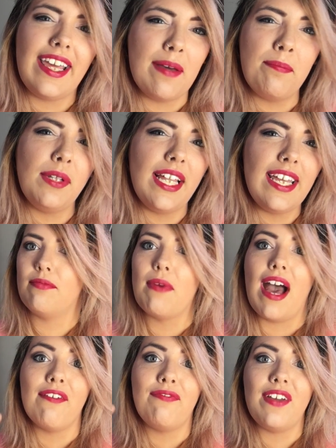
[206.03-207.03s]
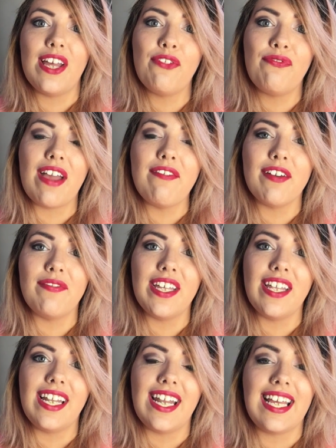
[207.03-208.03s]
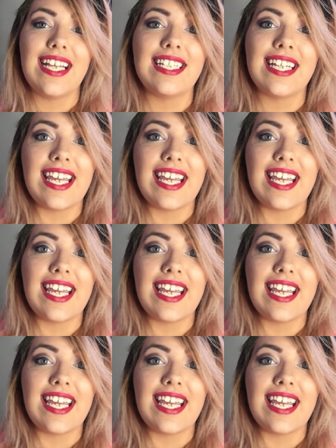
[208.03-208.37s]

Kipling. My fifth favorite villain is